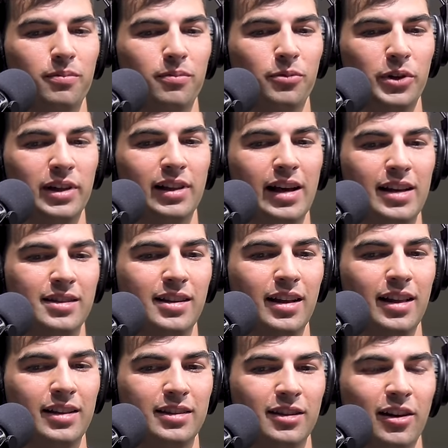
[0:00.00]
realize that
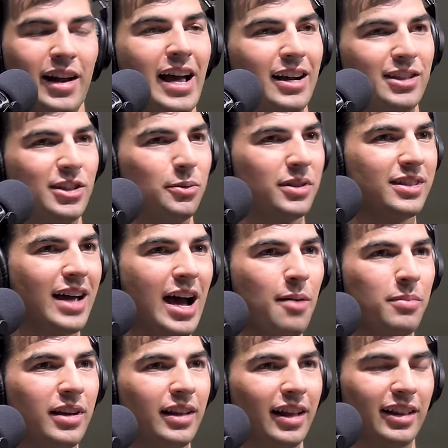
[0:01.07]
that's not actually what's
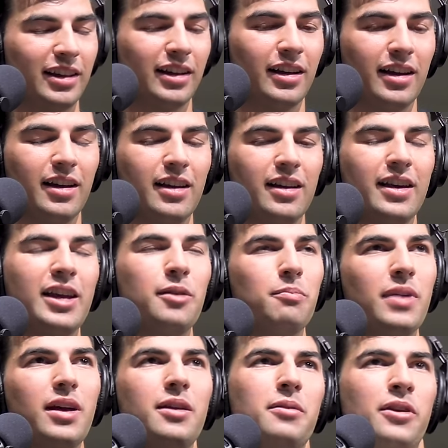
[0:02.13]
happening. Like, the, and
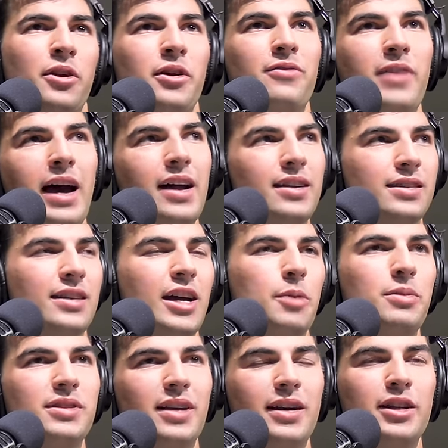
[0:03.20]
I don't know if I had to sign a
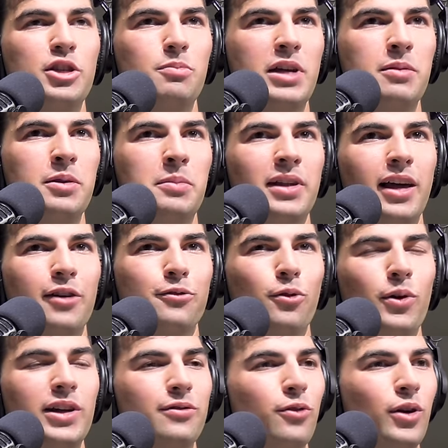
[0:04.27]
percentage, maybe it'd be like
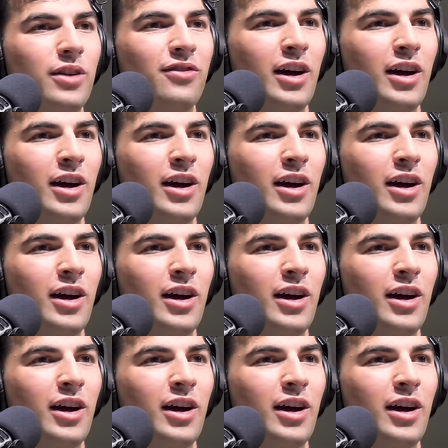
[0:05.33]
40, 45%